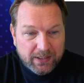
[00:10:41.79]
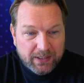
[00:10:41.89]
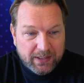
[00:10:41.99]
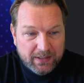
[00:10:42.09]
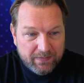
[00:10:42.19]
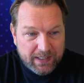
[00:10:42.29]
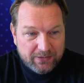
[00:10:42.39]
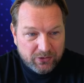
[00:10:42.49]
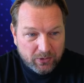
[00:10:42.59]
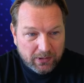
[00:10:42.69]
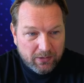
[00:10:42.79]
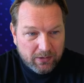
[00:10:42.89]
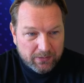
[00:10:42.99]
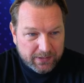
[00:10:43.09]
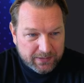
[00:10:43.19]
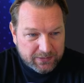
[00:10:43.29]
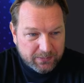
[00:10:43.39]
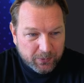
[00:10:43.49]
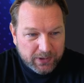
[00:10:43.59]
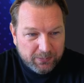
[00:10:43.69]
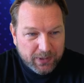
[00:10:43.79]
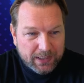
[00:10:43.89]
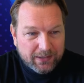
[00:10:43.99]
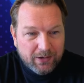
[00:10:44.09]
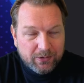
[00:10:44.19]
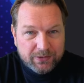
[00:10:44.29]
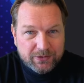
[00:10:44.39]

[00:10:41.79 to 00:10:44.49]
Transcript: And then your logo. Now, this is a pretty big logo,